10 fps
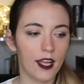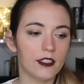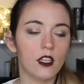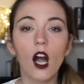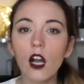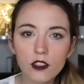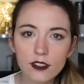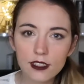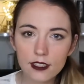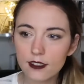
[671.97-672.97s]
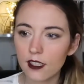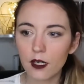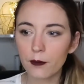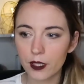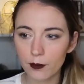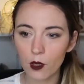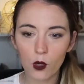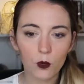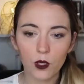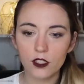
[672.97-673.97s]
And obviously there are
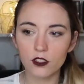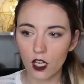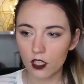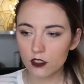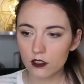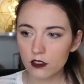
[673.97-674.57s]
people who are not